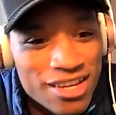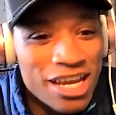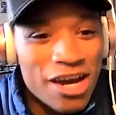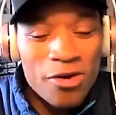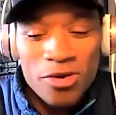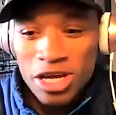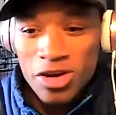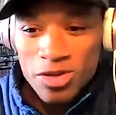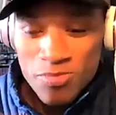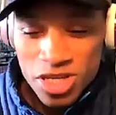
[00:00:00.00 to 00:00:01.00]
Now, with
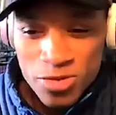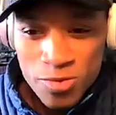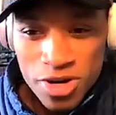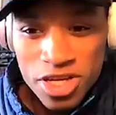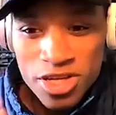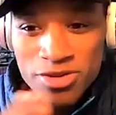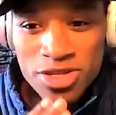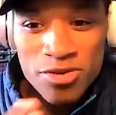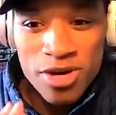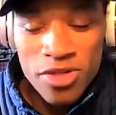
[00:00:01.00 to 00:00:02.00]
how much work you
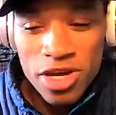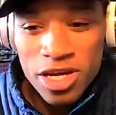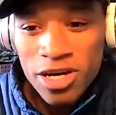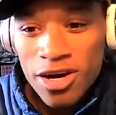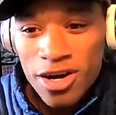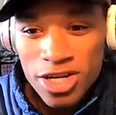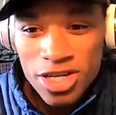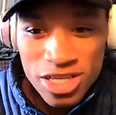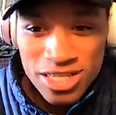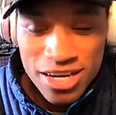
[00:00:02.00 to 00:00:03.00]
do on the car,
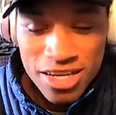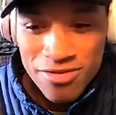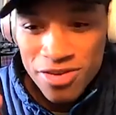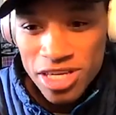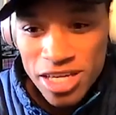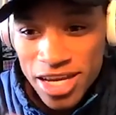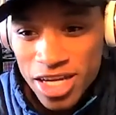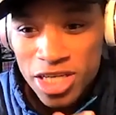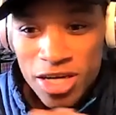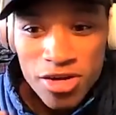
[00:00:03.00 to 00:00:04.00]
does that give you the
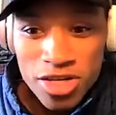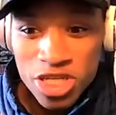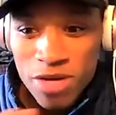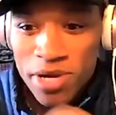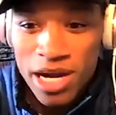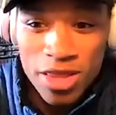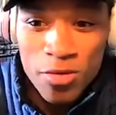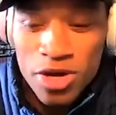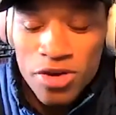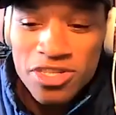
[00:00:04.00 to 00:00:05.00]
itch at all to jump behind the
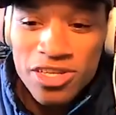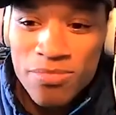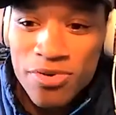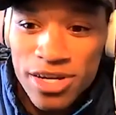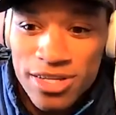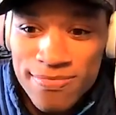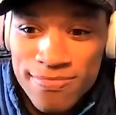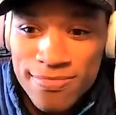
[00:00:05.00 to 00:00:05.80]
wheel at some point?